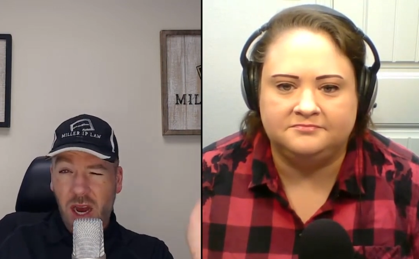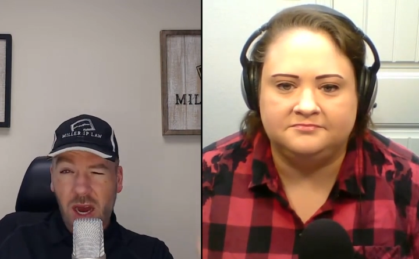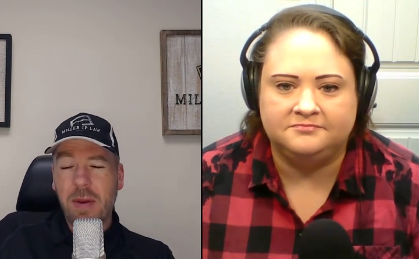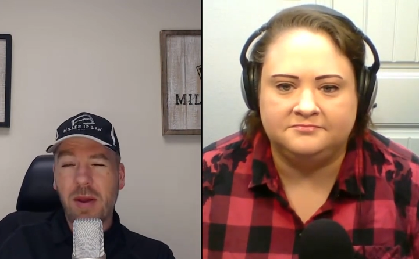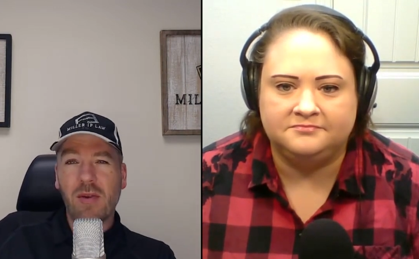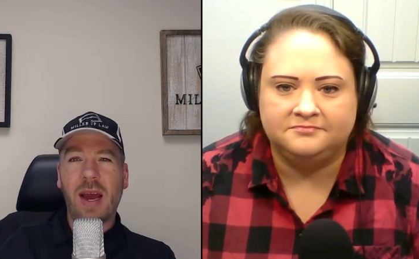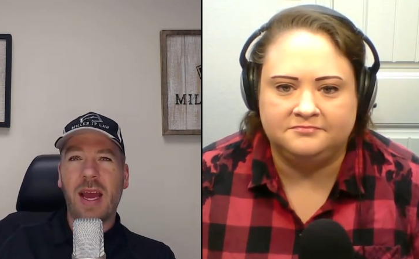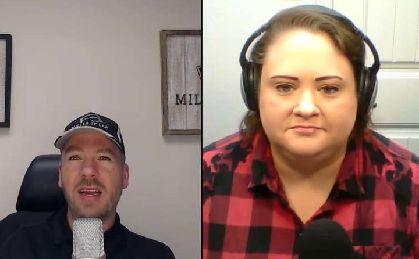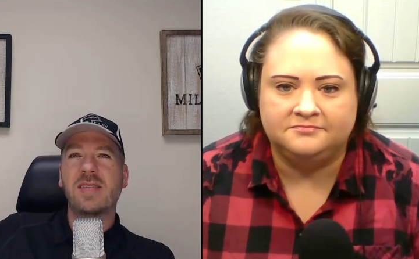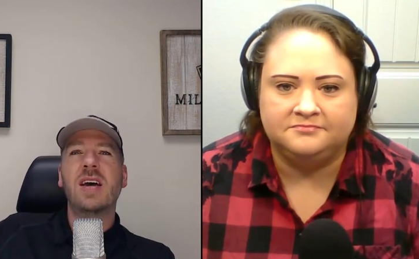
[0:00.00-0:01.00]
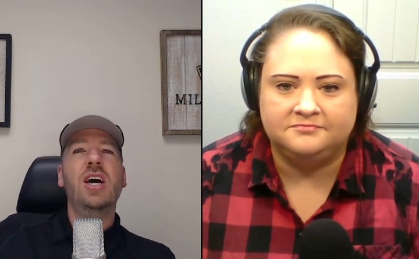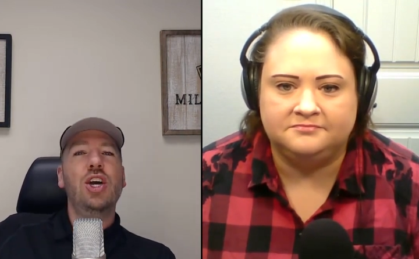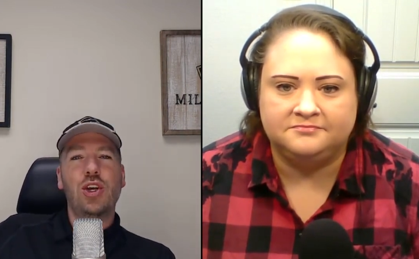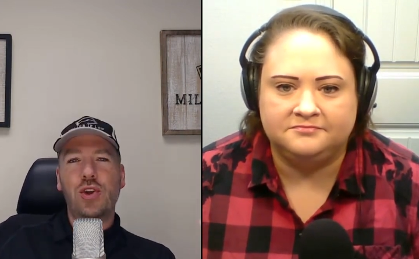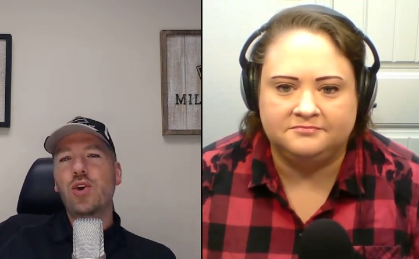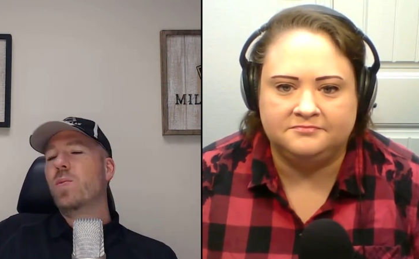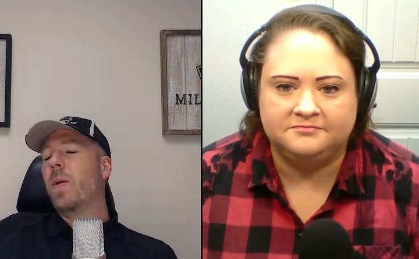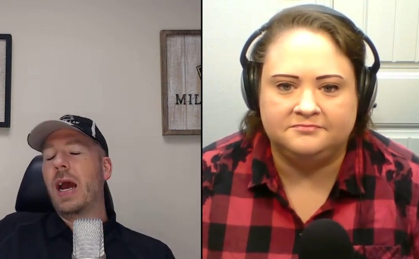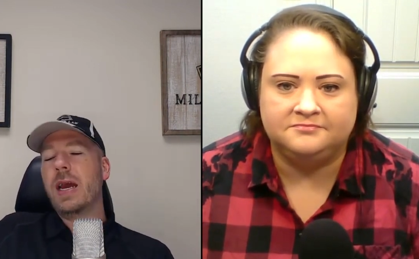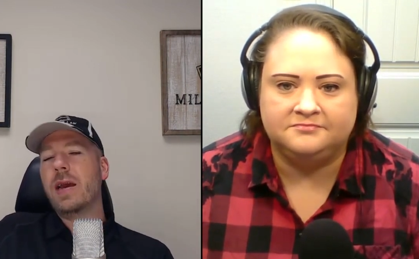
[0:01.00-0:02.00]
Speaker 1: Copyright, you do
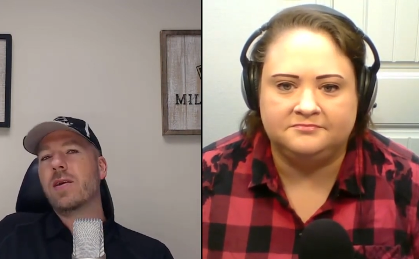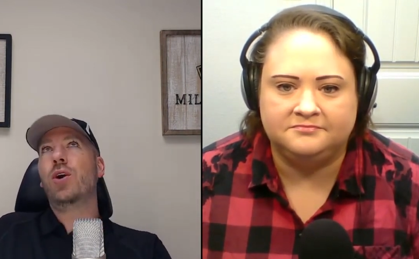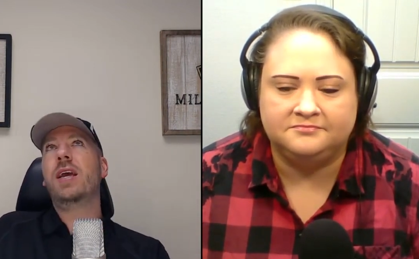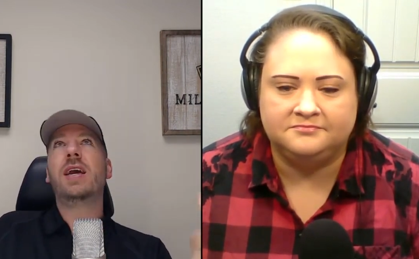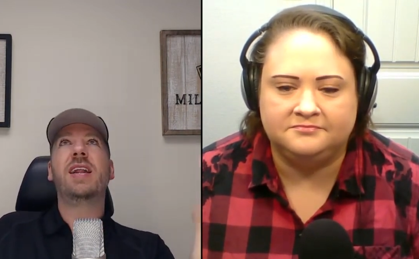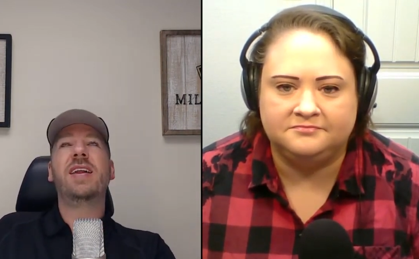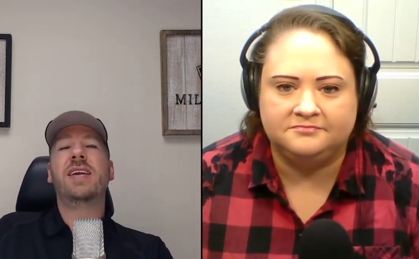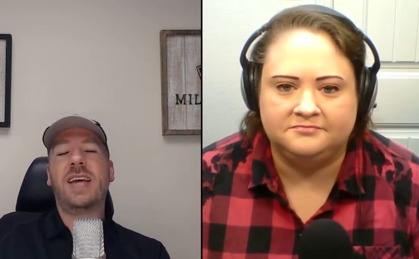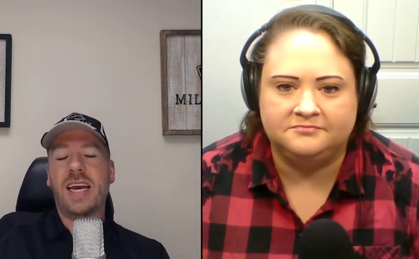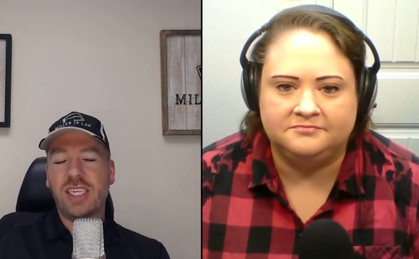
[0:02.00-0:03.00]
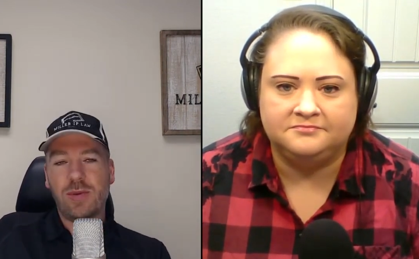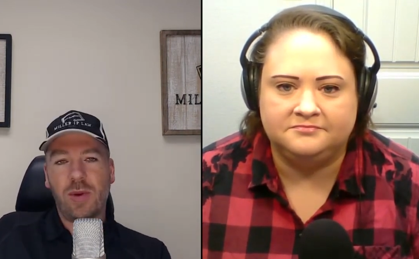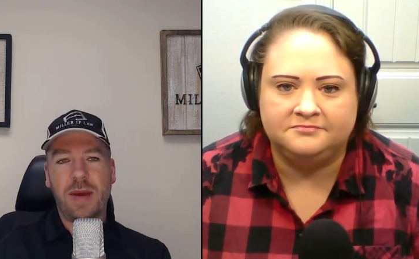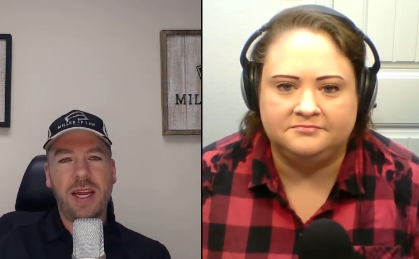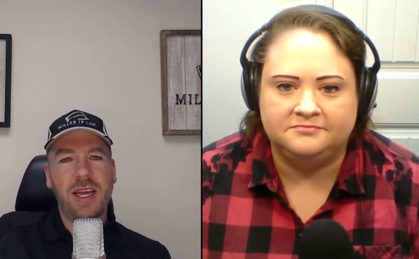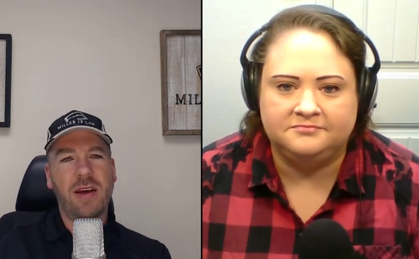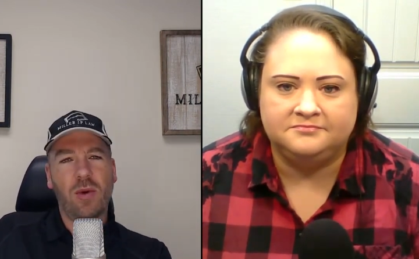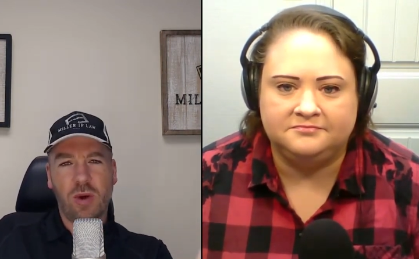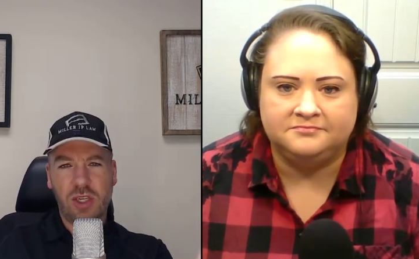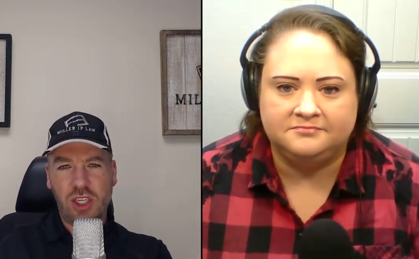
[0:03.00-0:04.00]
by putting it in a tangible meaning. In
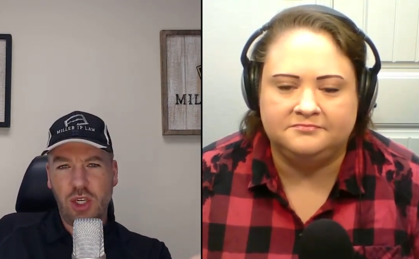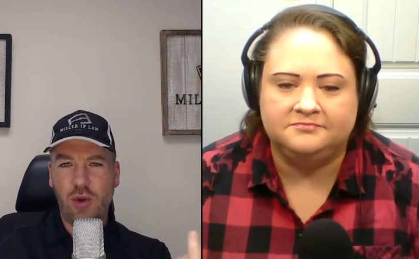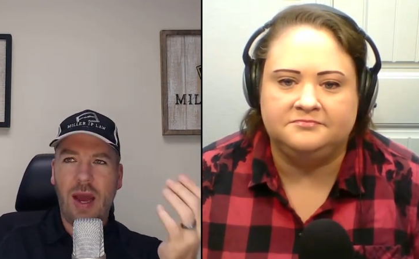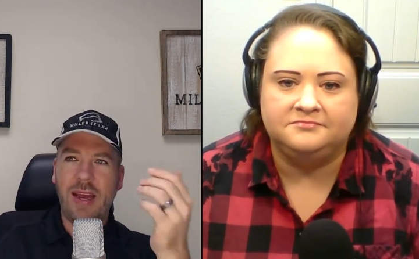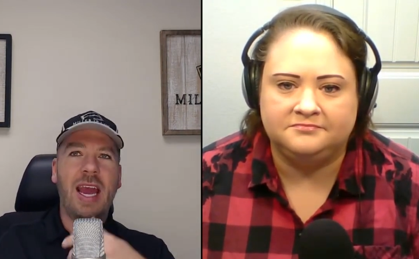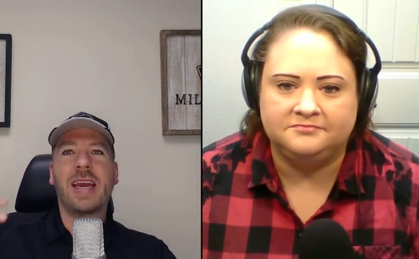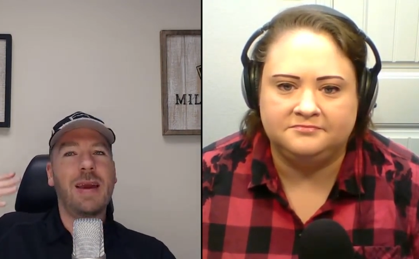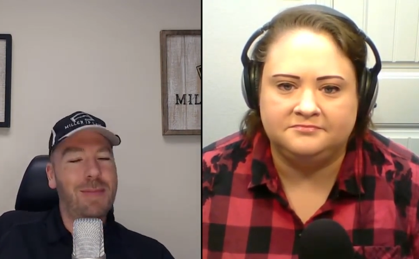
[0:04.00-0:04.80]
other words, you can't